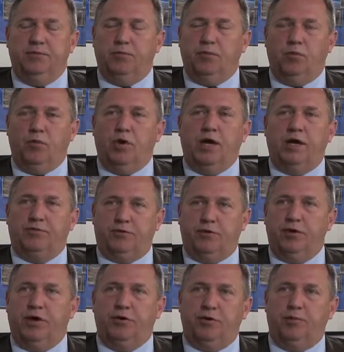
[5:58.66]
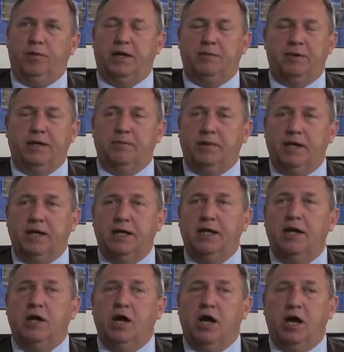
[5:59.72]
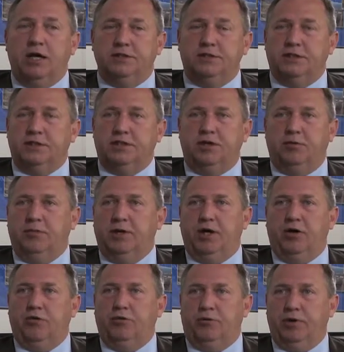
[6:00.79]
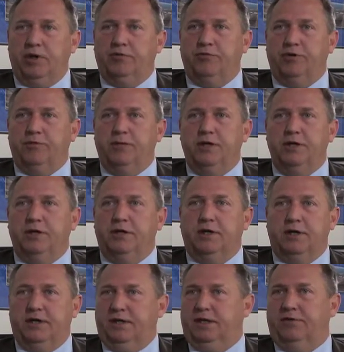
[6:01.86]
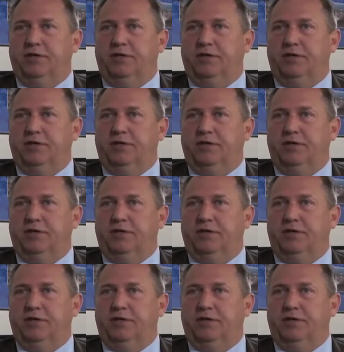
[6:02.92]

one after another, bang, bang, bang, as they tell me, all 3 of them I